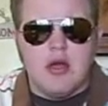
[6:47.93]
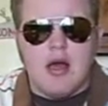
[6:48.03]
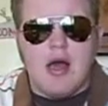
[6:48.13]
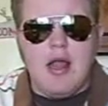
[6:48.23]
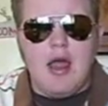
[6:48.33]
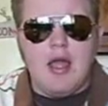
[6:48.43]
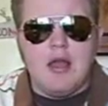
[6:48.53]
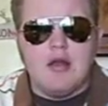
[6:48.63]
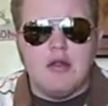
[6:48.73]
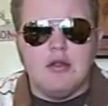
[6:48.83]
I like
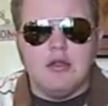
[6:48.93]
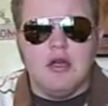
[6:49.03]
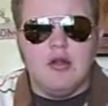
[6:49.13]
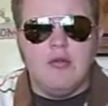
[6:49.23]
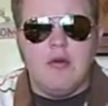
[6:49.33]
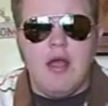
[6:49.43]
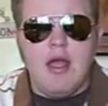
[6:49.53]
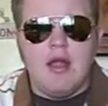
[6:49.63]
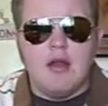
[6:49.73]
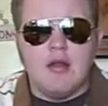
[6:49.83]
Lil
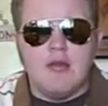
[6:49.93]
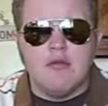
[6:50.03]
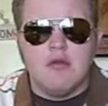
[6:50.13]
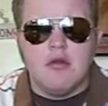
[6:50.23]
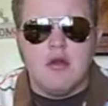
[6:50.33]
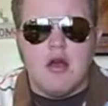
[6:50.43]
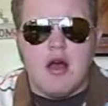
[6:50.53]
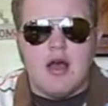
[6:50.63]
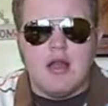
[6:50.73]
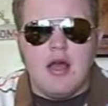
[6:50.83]
Wayne.
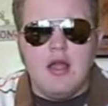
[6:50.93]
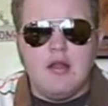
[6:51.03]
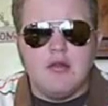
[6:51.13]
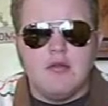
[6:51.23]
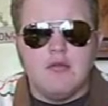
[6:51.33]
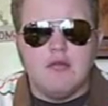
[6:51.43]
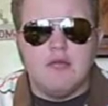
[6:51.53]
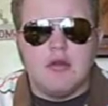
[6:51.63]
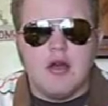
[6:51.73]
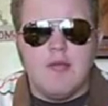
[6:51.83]
I like
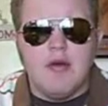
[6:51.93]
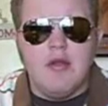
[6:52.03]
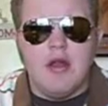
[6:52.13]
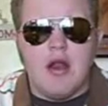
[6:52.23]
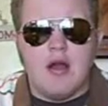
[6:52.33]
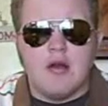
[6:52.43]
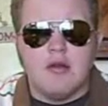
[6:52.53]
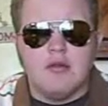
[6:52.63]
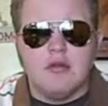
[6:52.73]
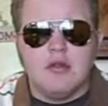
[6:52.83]
Chameleonaire.
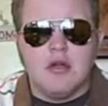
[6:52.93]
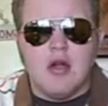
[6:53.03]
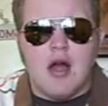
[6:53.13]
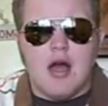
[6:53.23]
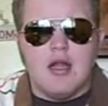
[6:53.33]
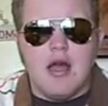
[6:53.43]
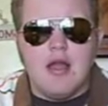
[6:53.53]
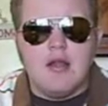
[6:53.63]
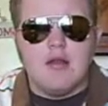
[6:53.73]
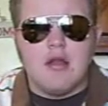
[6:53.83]
I
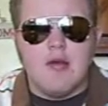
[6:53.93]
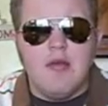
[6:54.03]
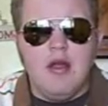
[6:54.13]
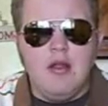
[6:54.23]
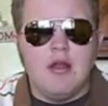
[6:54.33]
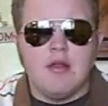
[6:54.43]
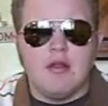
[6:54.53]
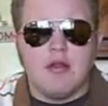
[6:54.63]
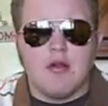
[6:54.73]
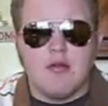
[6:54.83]
like
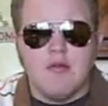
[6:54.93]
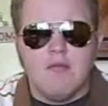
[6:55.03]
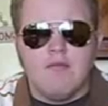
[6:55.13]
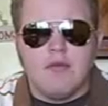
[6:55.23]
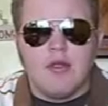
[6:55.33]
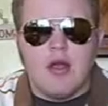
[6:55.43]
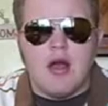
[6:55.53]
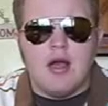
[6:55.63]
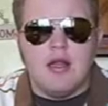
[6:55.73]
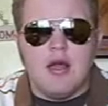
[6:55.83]
chameleons.
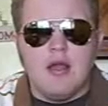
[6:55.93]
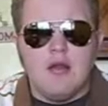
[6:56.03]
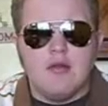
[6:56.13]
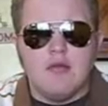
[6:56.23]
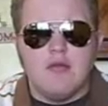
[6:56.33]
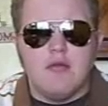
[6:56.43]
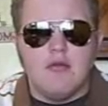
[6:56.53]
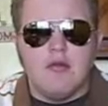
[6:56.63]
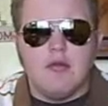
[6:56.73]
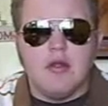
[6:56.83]
I like
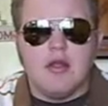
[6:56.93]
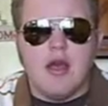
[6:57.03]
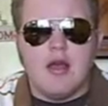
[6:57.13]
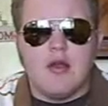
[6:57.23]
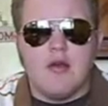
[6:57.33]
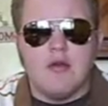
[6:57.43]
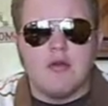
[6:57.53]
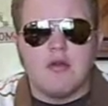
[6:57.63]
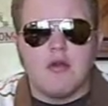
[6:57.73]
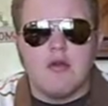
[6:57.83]
geckos.